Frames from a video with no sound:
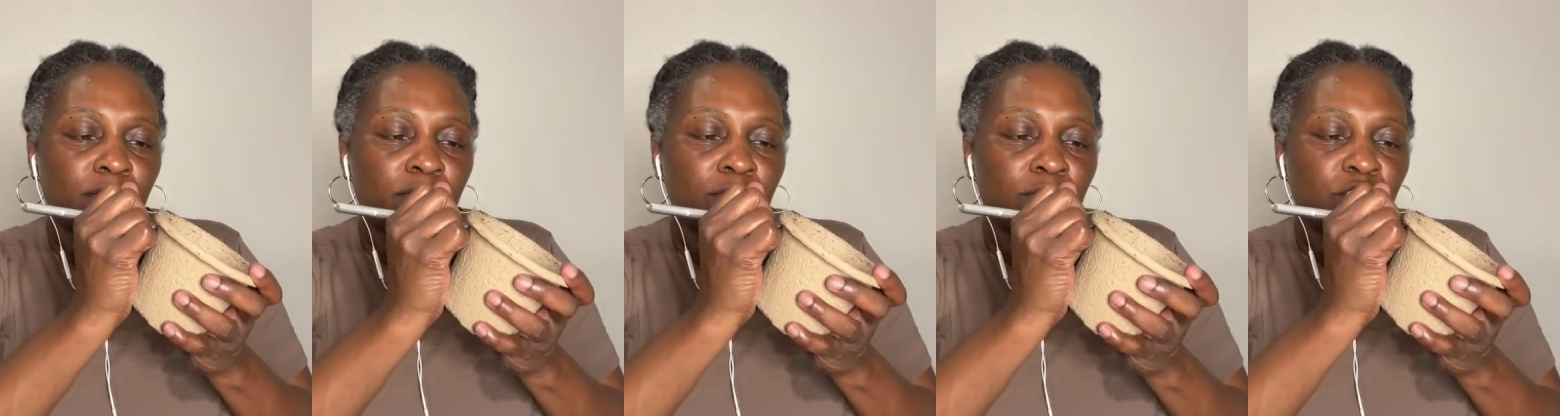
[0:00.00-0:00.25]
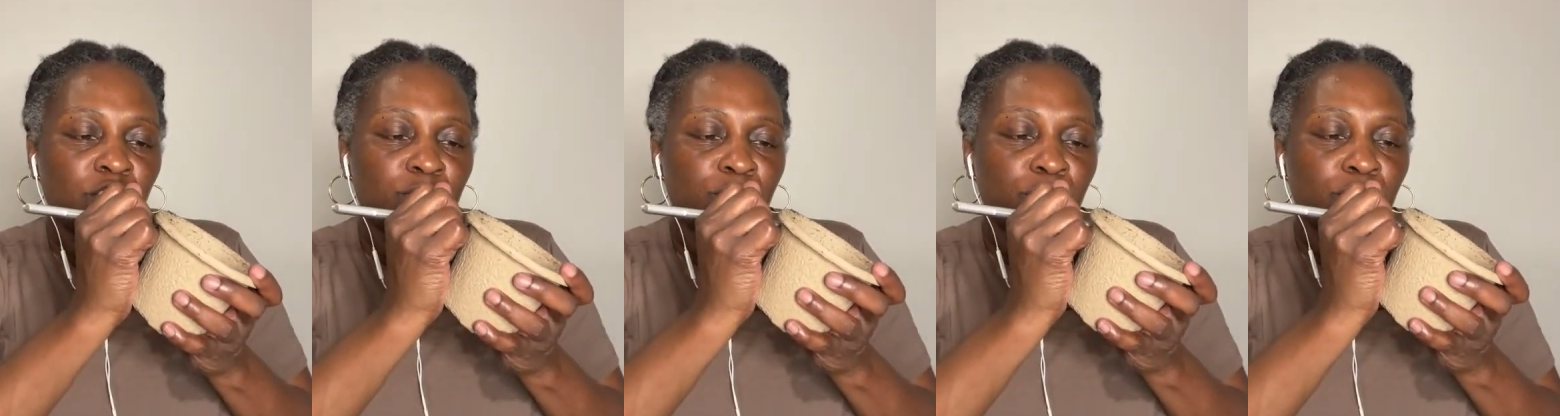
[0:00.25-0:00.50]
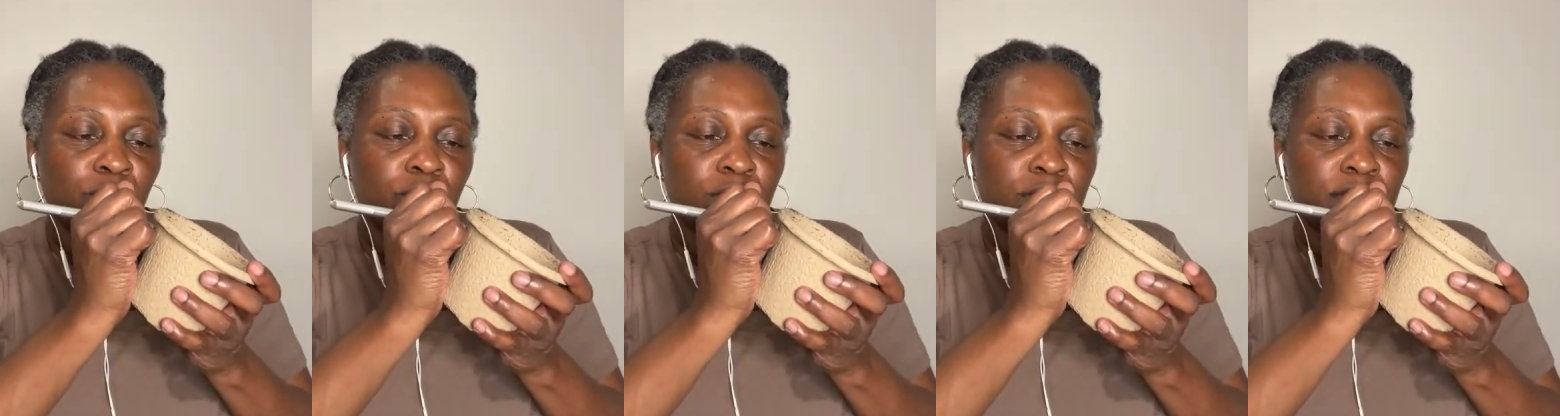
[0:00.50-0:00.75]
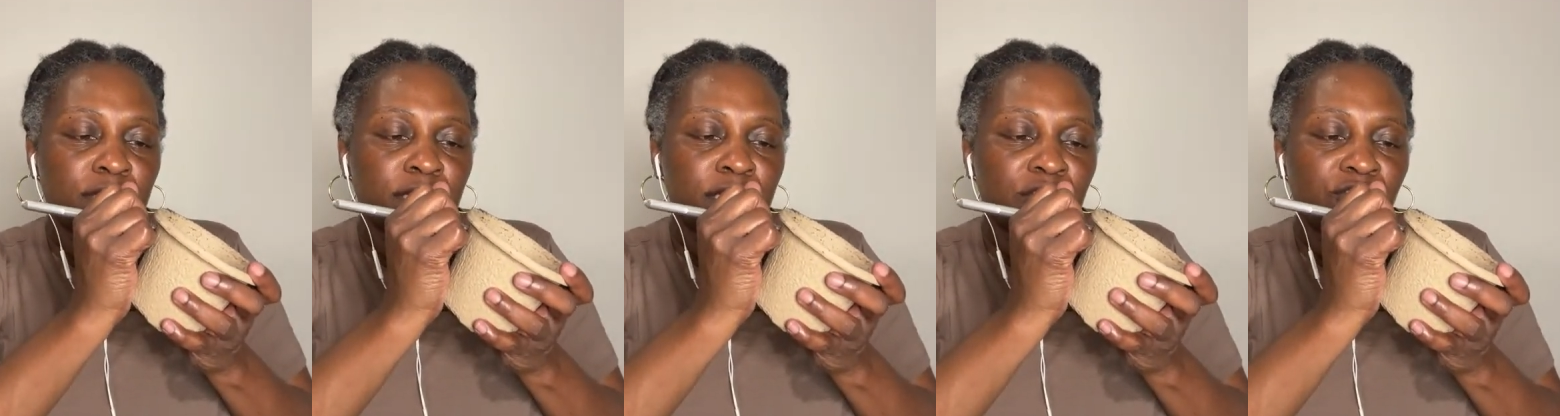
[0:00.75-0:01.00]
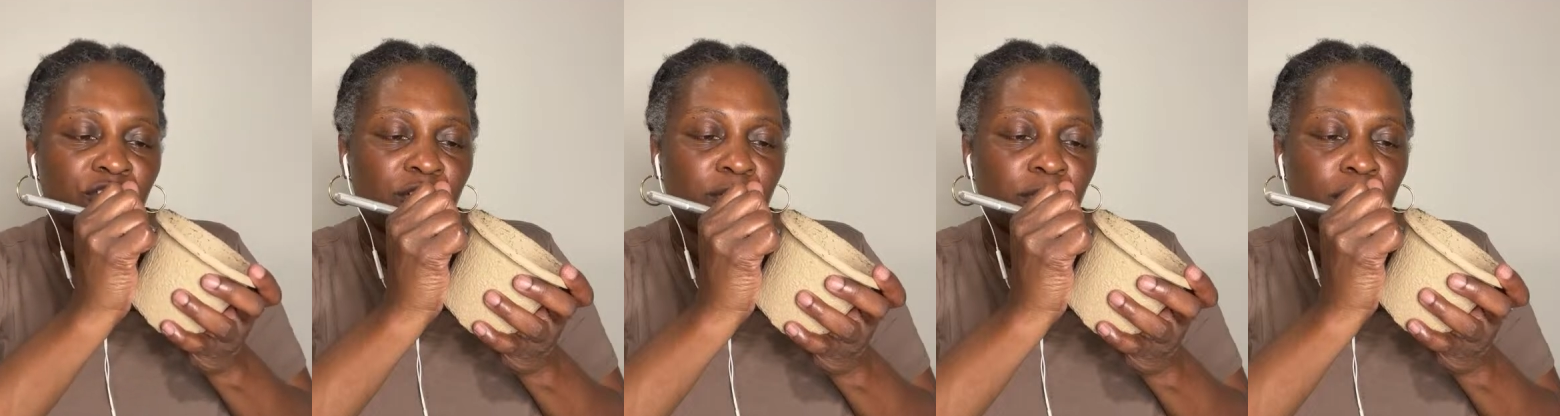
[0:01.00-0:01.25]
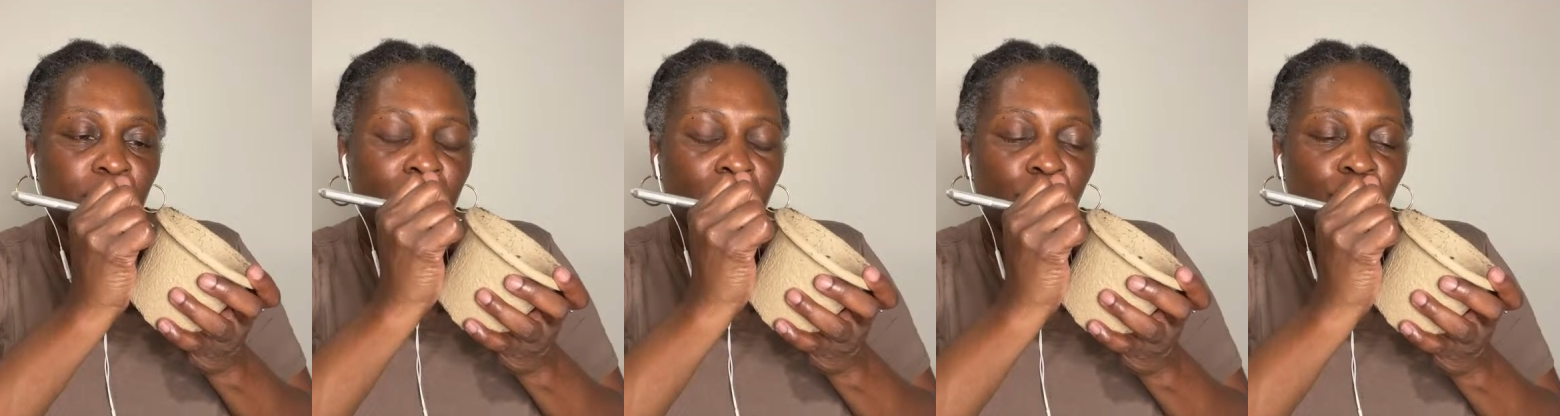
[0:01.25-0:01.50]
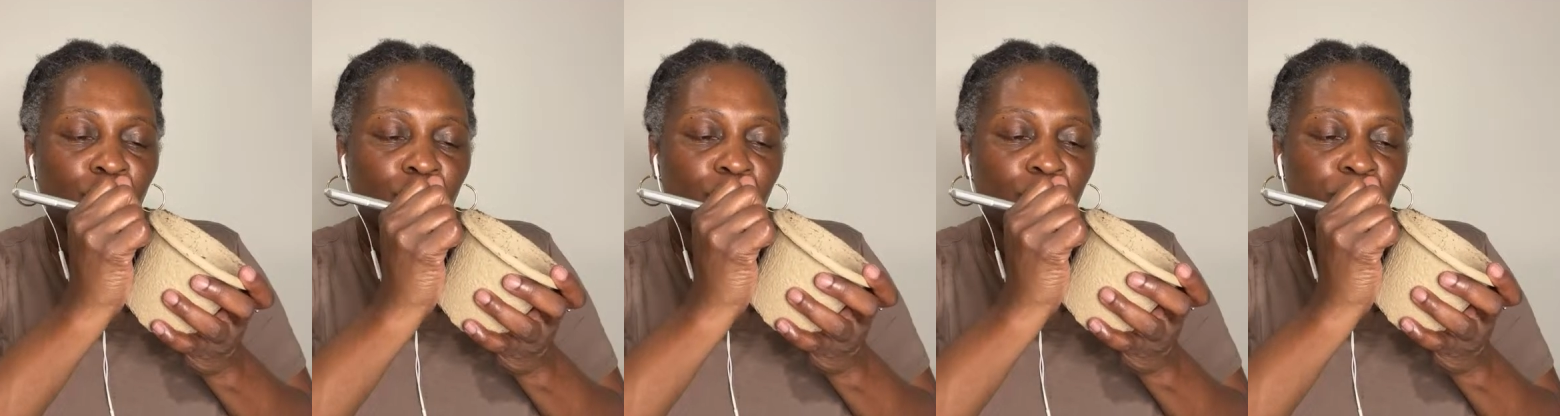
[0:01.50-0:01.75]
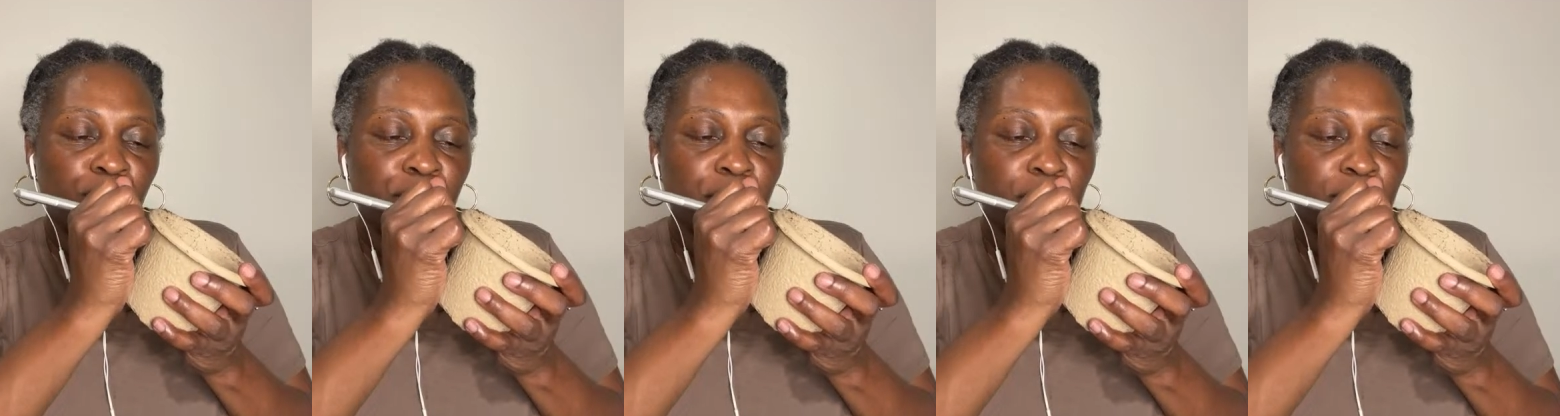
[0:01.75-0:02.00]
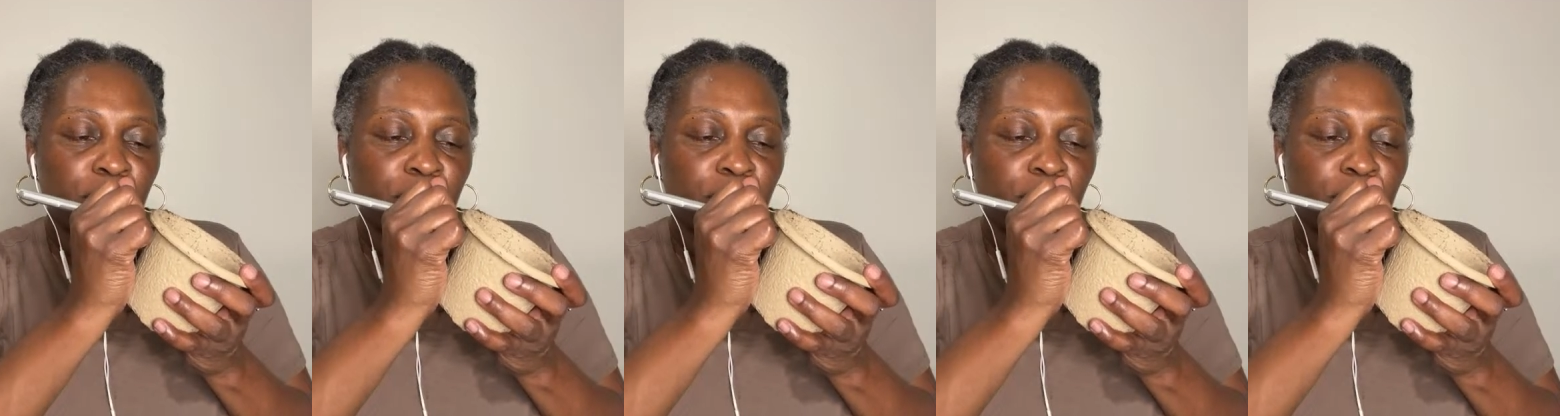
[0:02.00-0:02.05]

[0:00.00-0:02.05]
just pulled the seeds from an old pepper